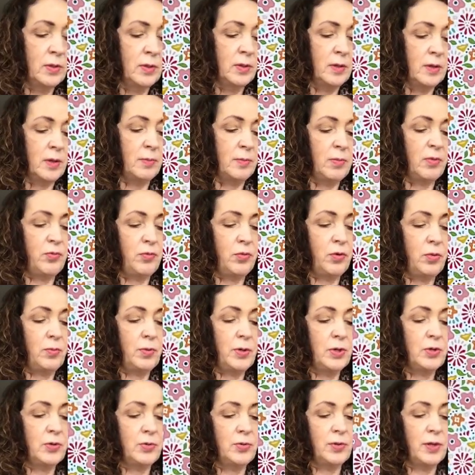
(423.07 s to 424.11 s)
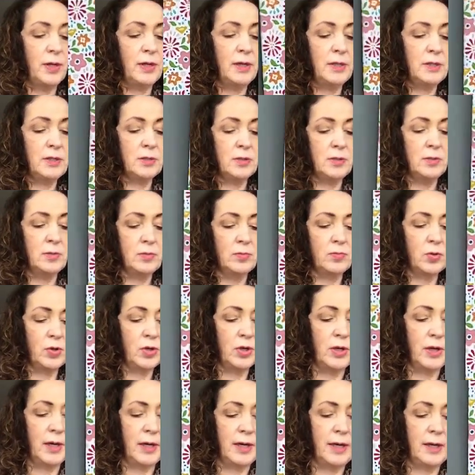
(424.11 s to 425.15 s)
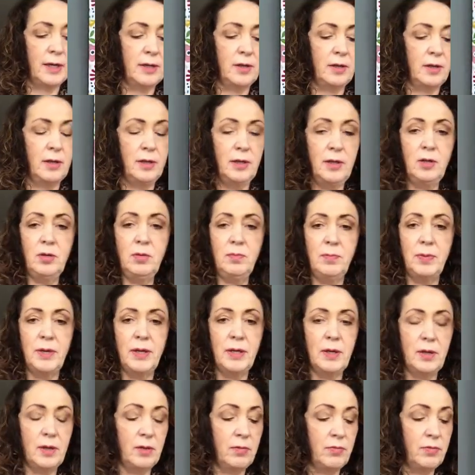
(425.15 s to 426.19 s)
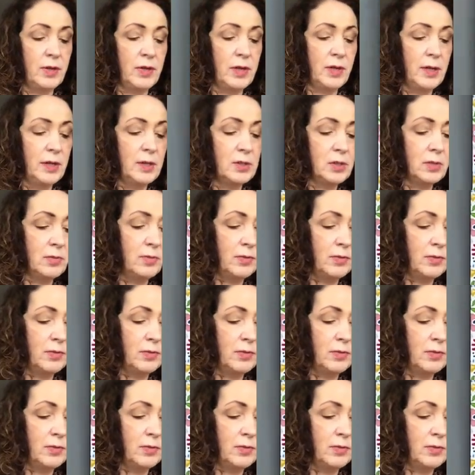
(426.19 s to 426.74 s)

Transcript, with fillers: Now before we do this, we're going to add a little bit of adhesive